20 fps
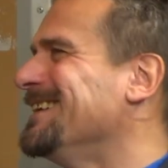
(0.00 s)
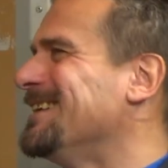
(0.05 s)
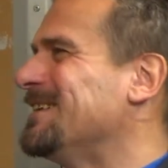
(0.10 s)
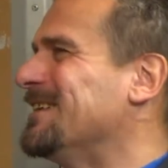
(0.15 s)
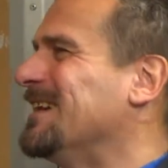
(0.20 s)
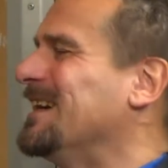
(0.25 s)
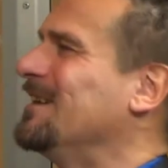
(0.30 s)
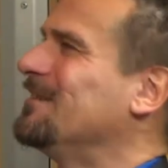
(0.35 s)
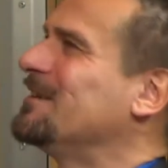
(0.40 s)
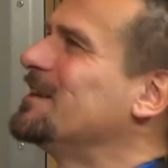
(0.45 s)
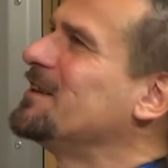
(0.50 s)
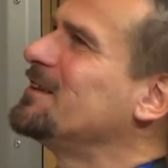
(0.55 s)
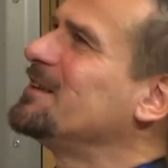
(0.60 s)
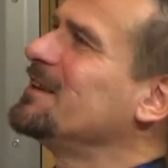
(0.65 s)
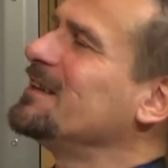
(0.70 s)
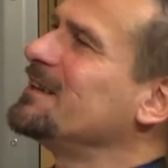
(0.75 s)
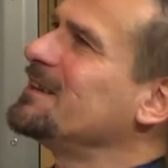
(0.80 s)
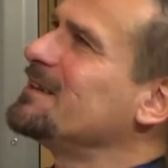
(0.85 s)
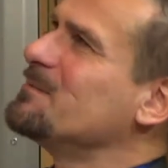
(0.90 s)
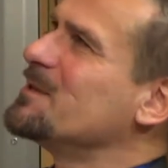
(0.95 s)
Now,
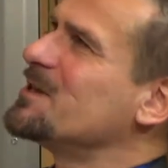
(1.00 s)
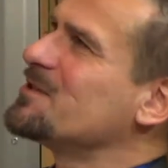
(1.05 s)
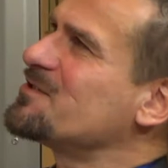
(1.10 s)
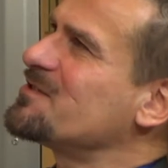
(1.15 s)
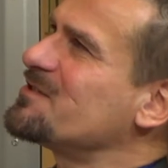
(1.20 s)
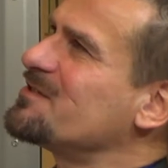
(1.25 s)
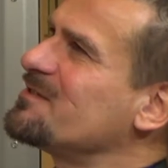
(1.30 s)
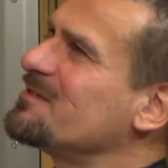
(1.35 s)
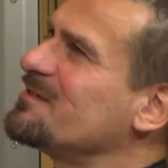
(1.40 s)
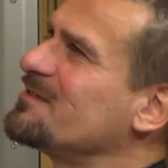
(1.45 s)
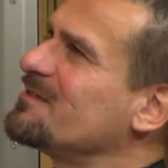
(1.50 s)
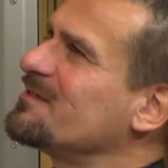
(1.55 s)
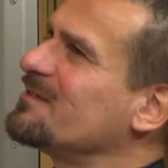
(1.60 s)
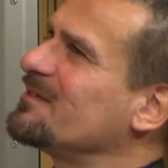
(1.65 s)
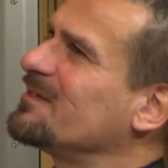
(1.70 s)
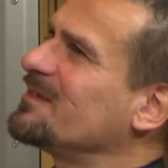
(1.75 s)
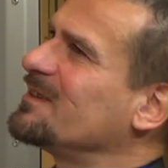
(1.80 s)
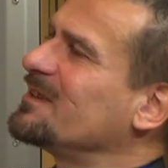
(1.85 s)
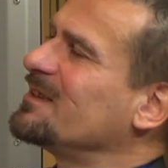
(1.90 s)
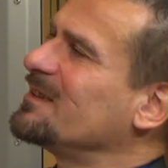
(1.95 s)
the
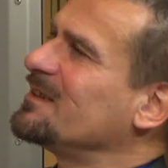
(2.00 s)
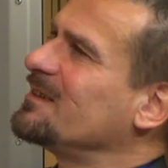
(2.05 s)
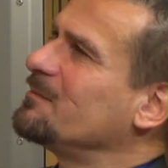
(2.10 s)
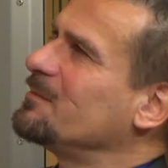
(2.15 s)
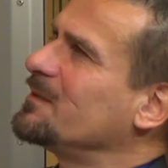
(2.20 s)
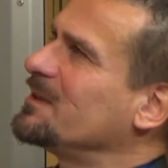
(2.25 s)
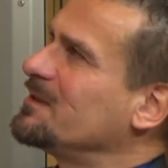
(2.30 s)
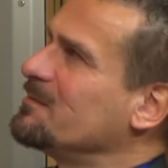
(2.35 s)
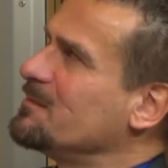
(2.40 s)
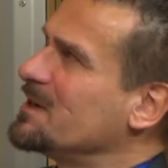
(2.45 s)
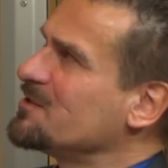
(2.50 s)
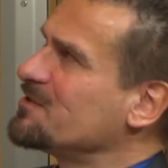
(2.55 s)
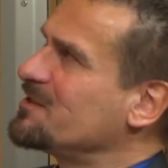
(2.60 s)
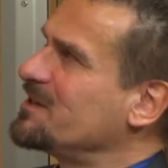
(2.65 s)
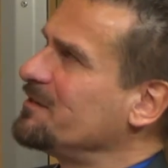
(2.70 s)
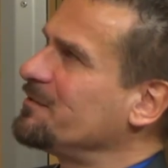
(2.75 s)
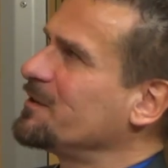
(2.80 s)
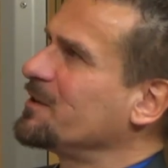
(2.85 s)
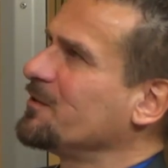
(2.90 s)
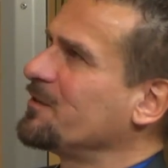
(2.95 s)
most
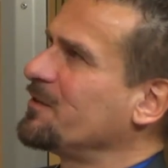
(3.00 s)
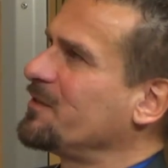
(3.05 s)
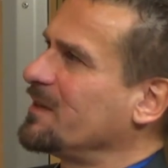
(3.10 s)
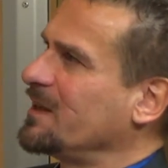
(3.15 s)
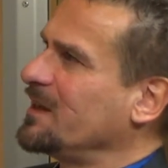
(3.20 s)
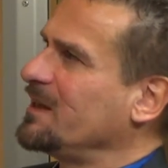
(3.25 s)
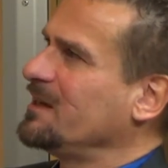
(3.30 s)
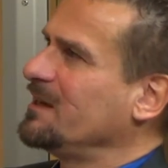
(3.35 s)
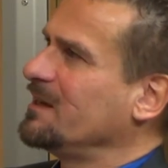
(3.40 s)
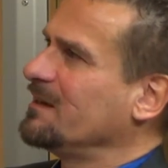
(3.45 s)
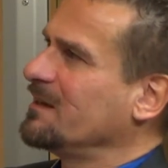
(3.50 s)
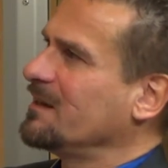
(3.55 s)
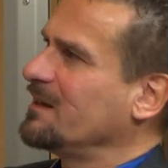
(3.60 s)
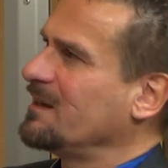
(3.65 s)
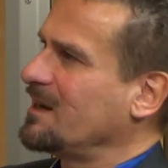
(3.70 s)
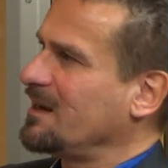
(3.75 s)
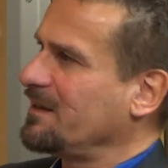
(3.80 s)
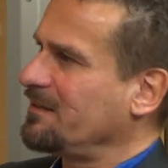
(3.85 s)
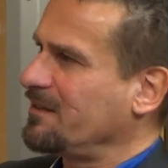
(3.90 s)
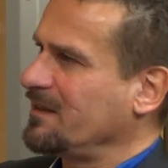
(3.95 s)
difficult thing,
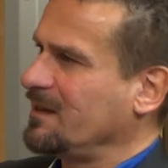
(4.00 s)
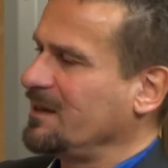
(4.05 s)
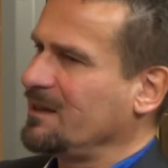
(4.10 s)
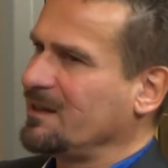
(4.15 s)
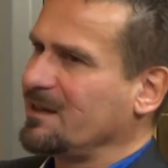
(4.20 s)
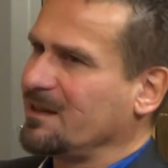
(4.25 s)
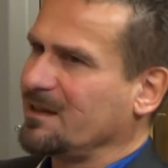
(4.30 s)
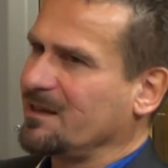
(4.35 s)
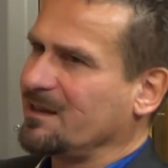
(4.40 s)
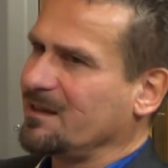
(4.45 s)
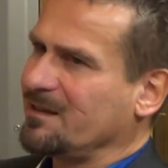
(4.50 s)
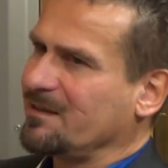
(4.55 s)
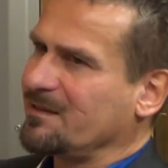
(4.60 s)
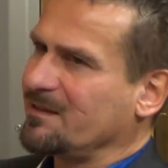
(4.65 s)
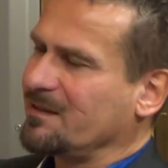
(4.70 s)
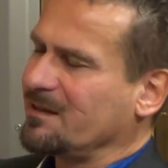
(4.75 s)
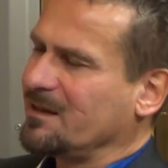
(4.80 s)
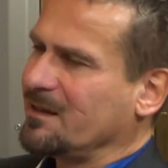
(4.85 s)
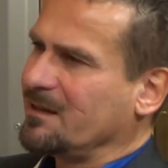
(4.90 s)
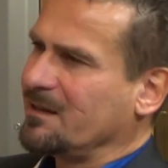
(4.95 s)
I think, is